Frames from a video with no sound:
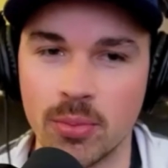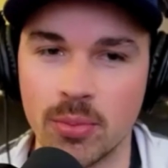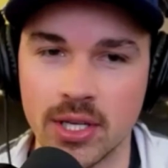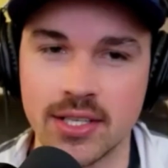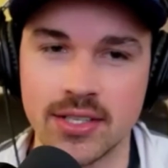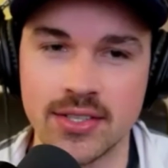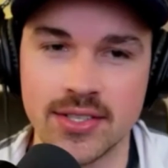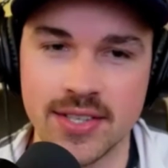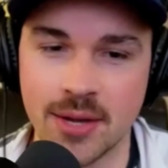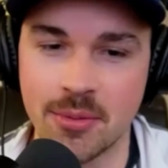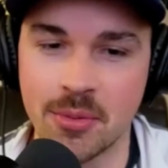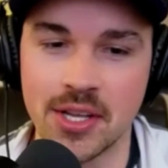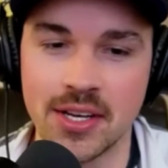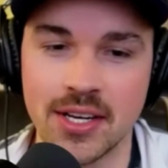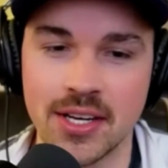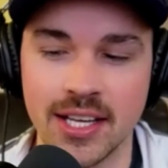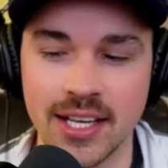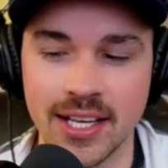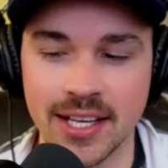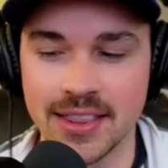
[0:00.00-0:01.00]
because I mean,
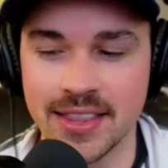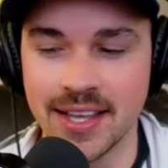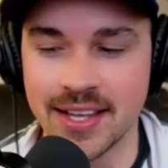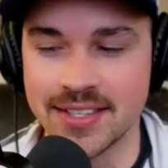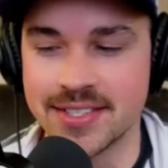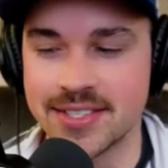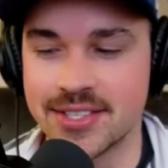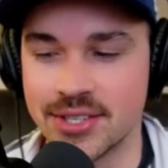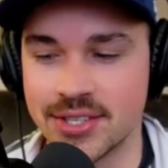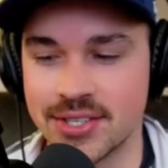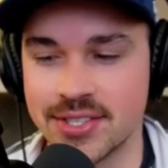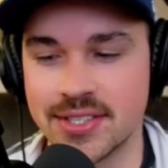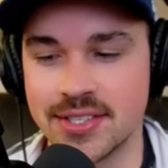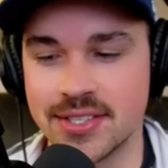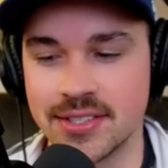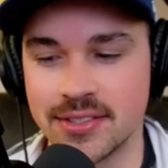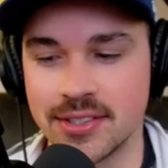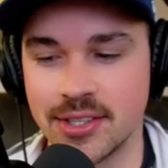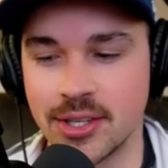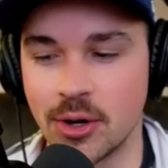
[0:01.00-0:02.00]
that's
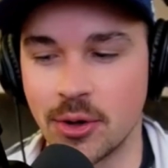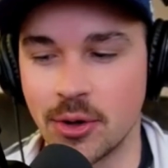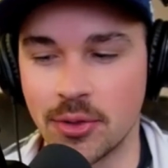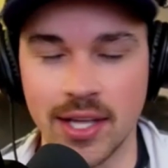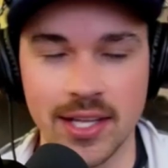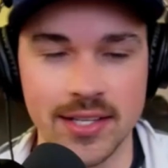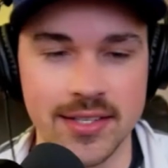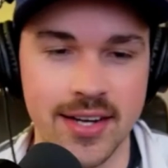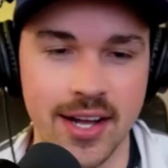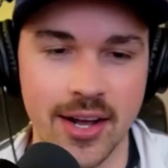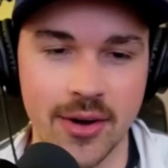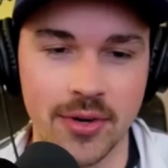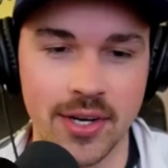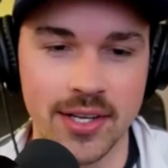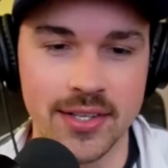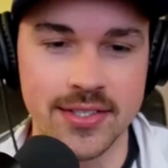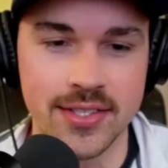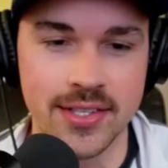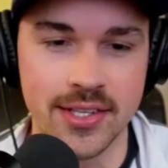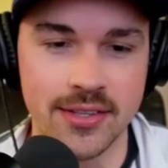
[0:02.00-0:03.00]
just, that's not
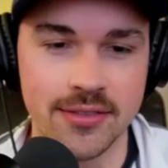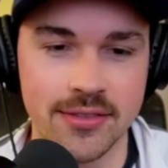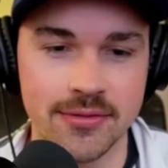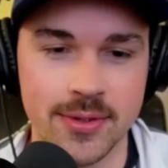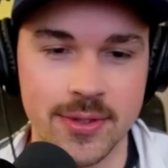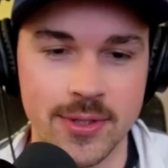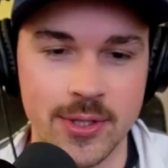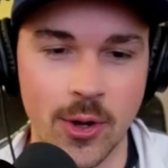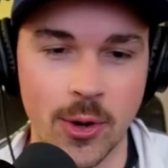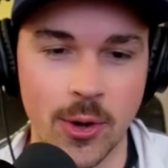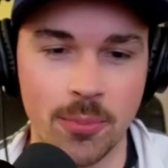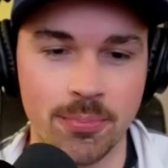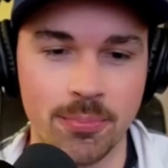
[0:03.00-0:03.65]
wrestling. So,